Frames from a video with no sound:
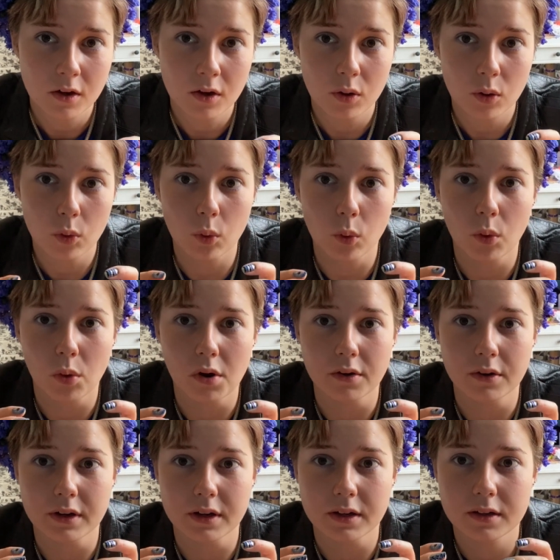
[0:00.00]

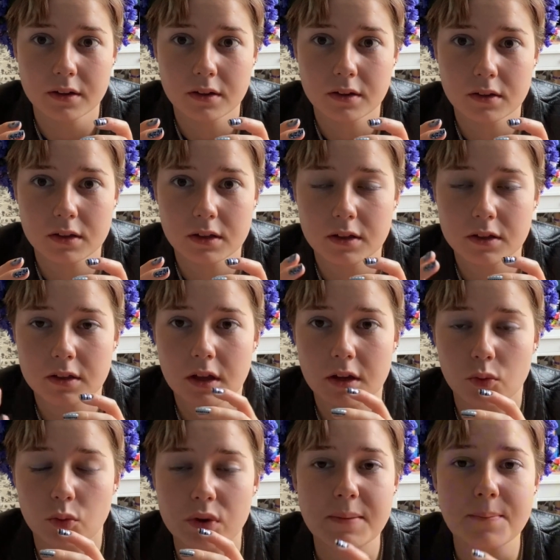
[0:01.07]
or
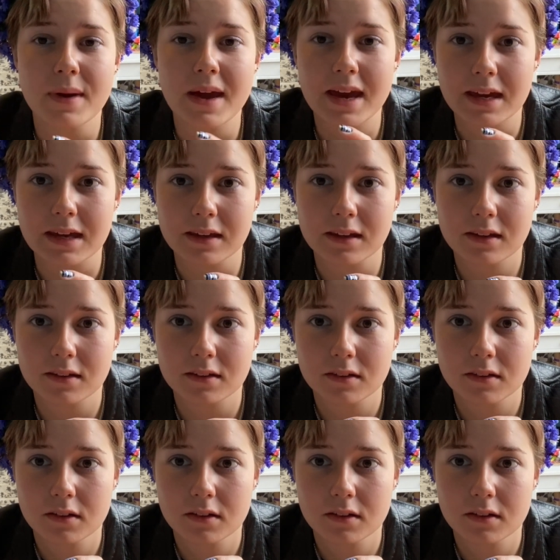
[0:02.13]
remake